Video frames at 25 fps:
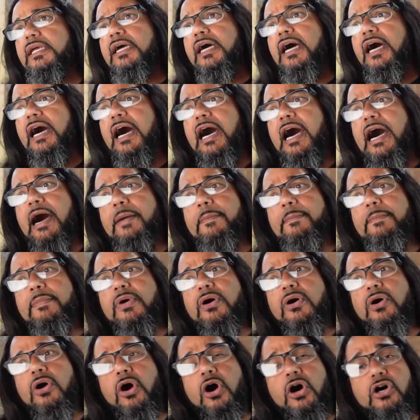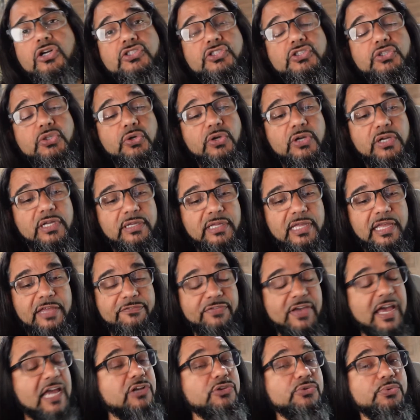Also,
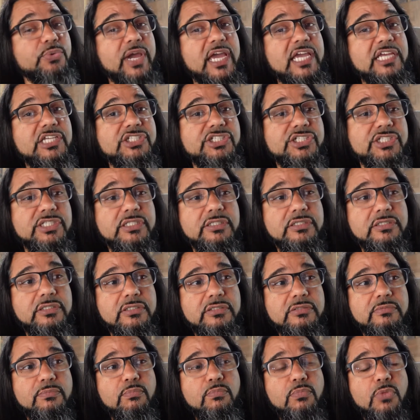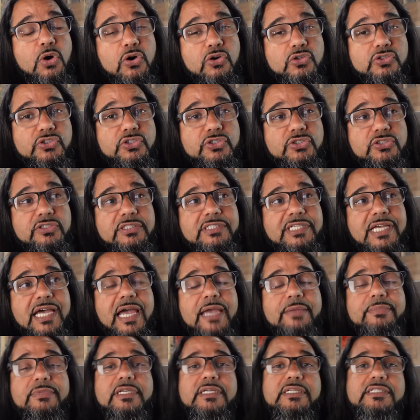evaluation most of the
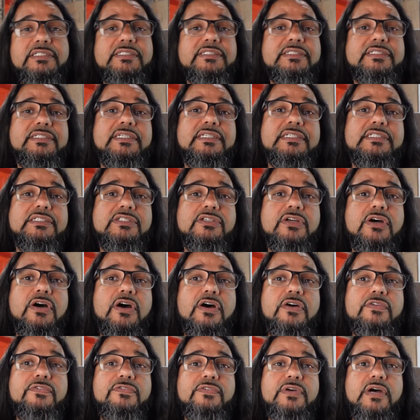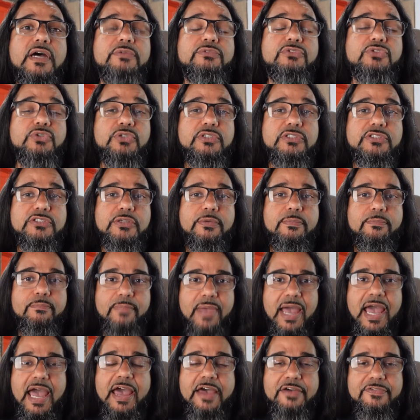time consists of doing some
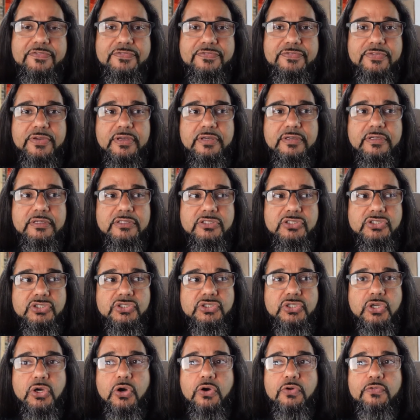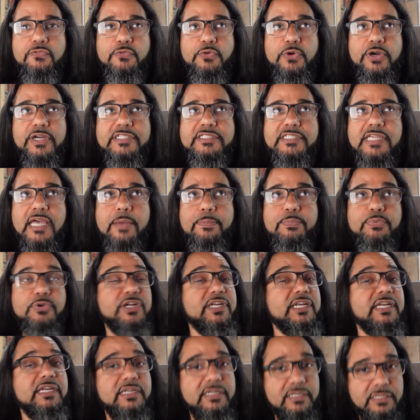math. So, for example,
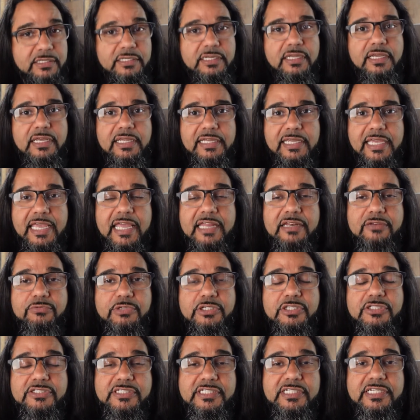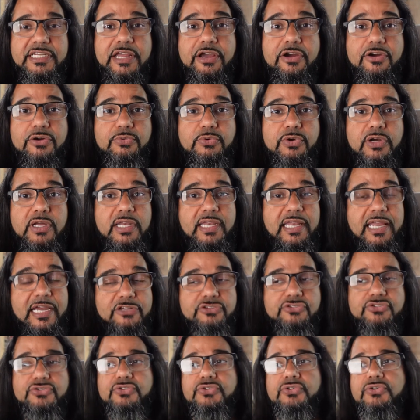and again with the scenario with
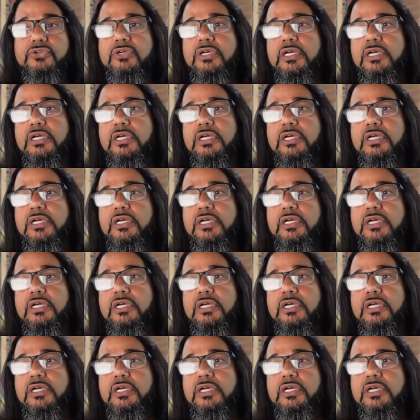electrical,